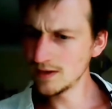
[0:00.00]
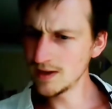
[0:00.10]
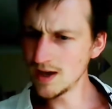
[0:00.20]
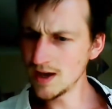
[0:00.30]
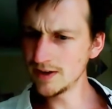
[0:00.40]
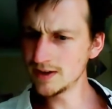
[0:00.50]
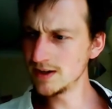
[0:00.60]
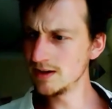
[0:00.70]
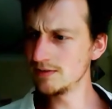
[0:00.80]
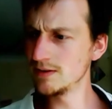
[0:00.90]
Yeah, if I
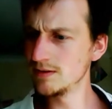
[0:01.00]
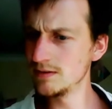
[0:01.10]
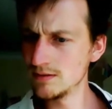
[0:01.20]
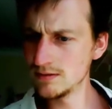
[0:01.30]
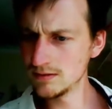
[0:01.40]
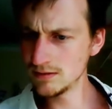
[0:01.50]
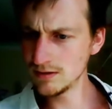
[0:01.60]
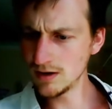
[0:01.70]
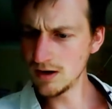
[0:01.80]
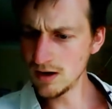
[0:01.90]
can leave in,
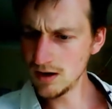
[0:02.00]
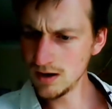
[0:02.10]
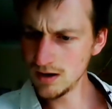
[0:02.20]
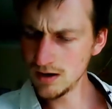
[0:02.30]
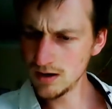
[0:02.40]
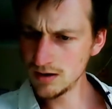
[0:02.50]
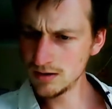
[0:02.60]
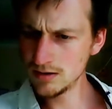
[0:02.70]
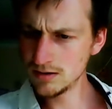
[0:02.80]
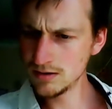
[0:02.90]
I
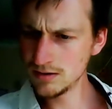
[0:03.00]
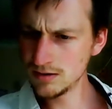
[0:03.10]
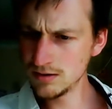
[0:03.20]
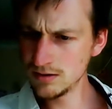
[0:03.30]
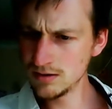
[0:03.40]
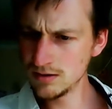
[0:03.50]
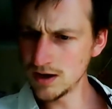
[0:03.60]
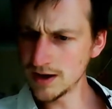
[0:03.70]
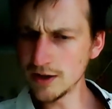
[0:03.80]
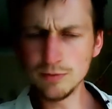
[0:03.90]

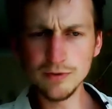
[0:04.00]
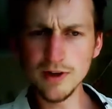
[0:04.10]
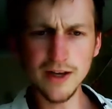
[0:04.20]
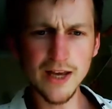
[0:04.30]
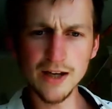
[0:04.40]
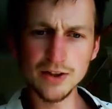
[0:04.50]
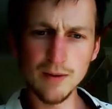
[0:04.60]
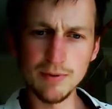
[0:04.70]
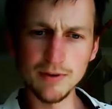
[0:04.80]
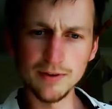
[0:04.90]
guess we're just like catching
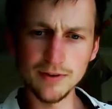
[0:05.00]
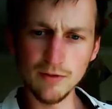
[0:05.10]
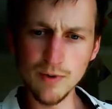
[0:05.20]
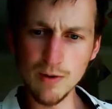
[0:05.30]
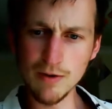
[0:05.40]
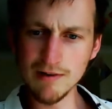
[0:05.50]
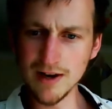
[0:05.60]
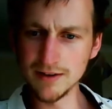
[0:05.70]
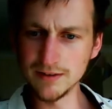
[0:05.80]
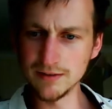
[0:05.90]
up on stuff where we're
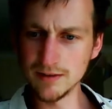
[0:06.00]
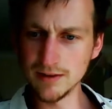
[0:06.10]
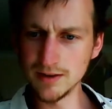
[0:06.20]
at and